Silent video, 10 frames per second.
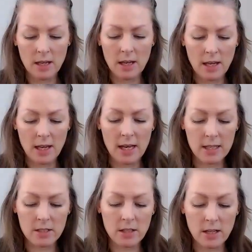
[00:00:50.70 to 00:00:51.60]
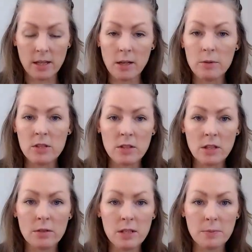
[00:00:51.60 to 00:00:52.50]
And uh, then we're just going to
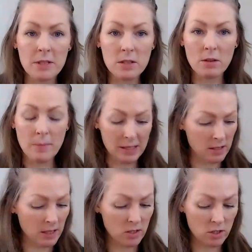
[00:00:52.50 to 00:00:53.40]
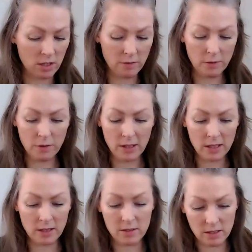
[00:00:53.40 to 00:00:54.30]
go deeper into the message. And if you feel
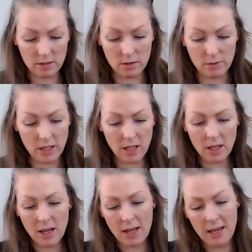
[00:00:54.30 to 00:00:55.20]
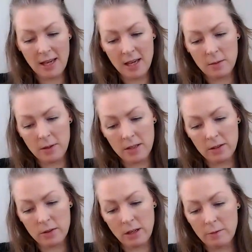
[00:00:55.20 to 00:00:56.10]
like this is your reading, and apparently
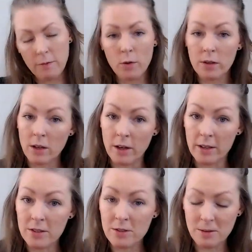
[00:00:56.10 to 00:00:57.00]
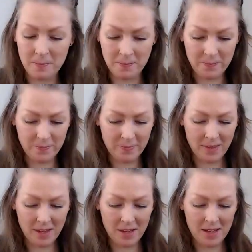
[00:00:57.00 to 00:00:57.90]
you get four cards,
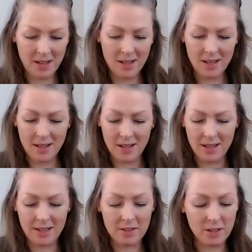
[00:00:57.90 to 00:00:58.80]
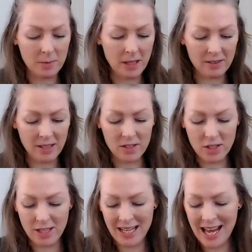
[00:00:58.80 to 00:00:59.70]
uh, there's going to be extend
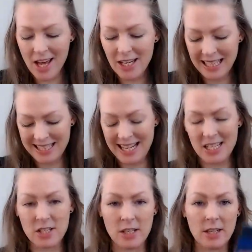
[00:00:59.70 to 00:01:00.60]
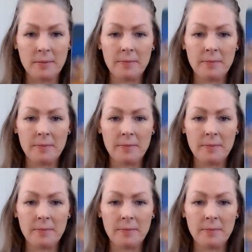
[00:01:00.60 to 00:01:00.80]
an, an extension.